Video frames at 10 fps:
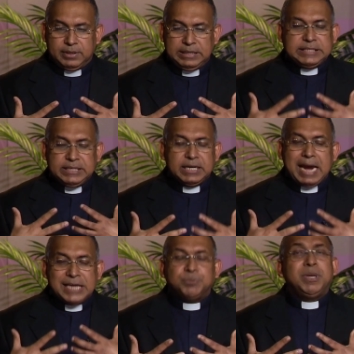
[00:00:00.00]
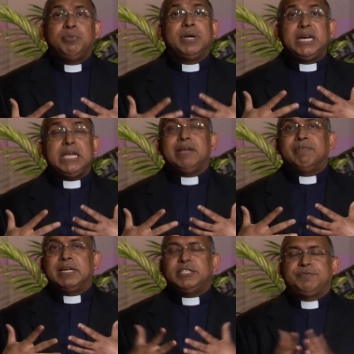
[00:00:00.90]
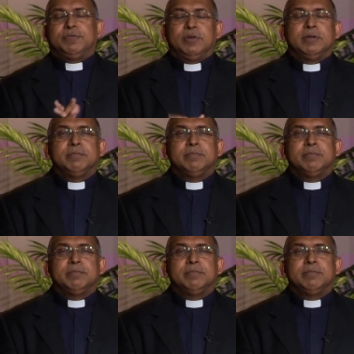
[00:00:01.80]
this year has been very eventful.